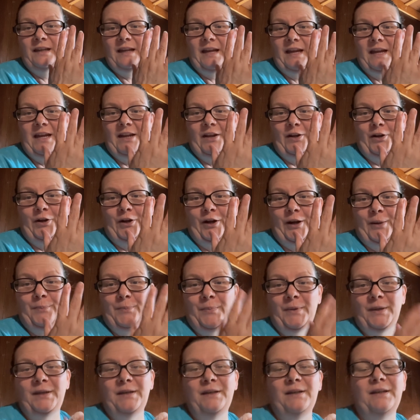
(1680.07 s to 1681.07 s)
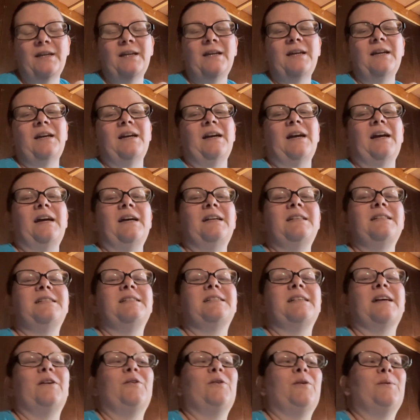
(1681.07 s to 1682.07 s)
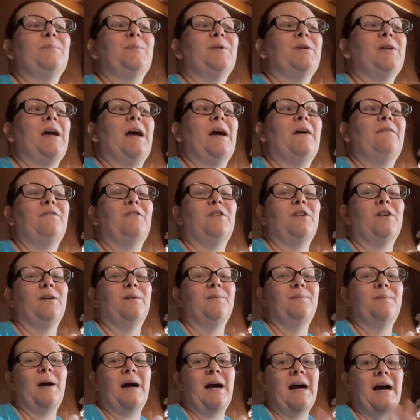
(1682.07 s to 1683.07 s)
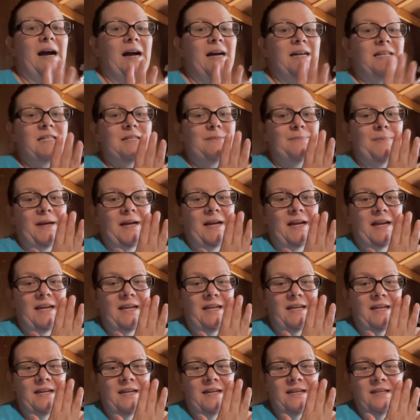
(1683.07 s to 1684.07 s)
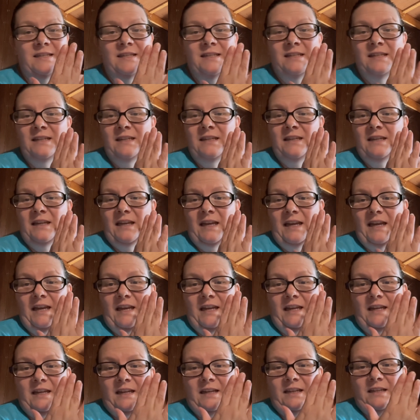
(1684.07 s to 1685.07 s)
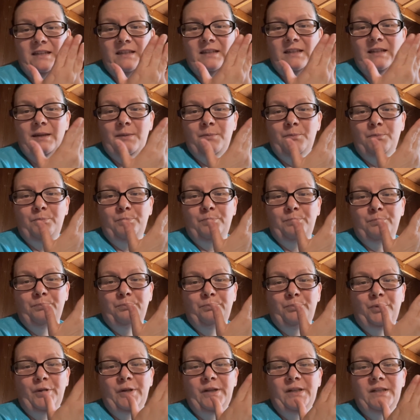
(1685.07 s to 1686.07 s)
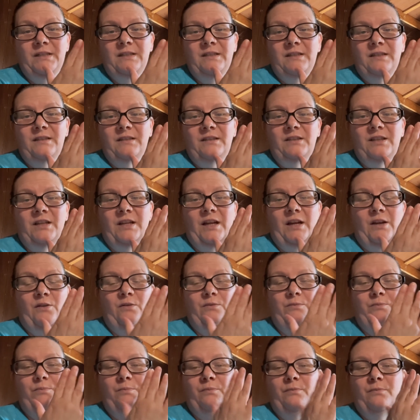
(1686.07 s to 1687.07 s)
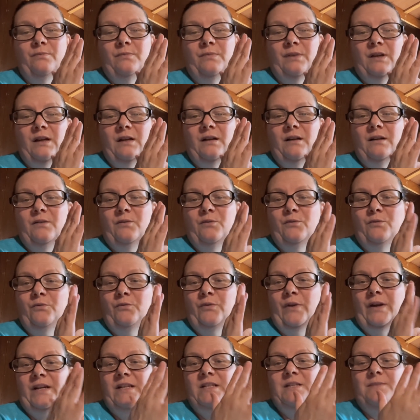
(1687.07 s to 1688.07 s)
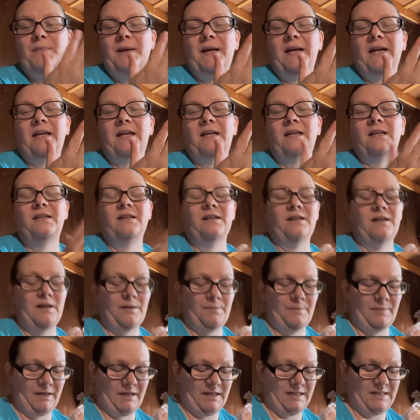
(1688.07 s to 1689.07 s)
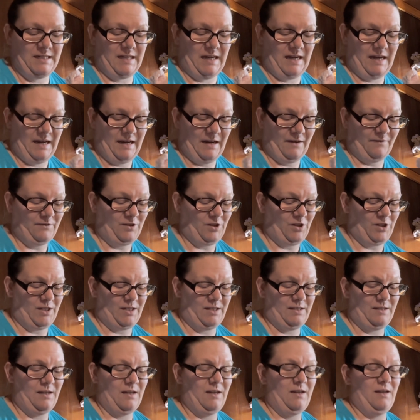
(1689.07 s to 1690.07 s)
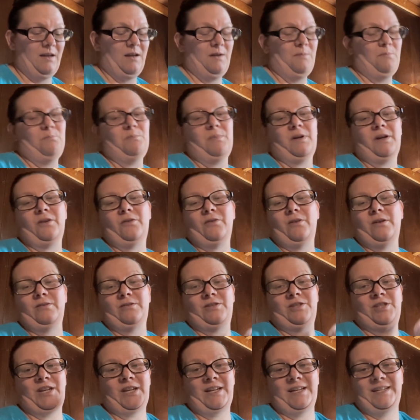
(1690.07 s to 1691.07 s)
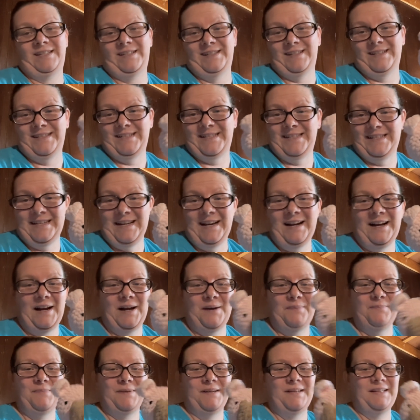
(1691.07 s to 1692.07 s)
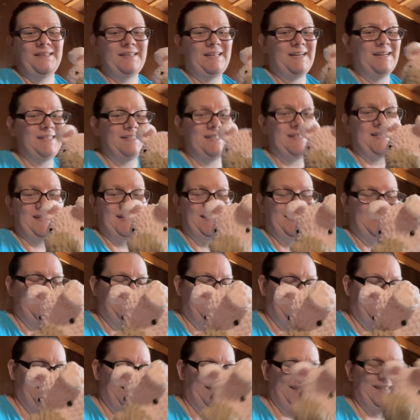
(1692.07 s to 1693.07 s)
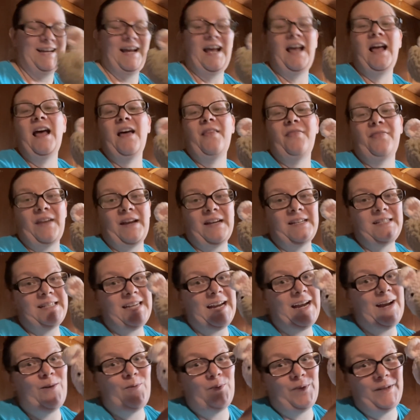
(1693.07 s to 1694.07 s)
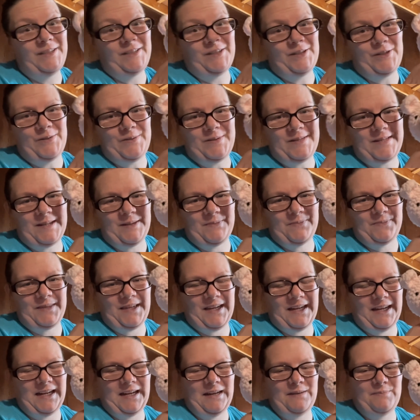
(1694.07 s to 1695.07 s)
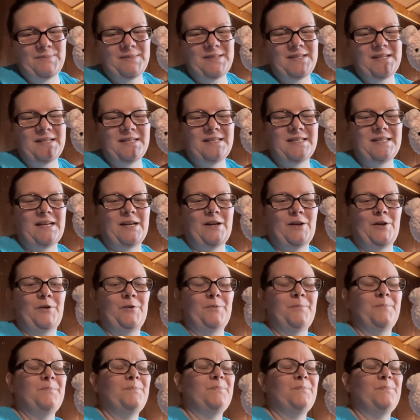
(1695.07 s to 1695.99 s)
and cramping, and so I'm gonna have to ice my hand and put, you know, raise my hand up, because I have just been crocheting non-stop. But that's that's how we do sometimes. So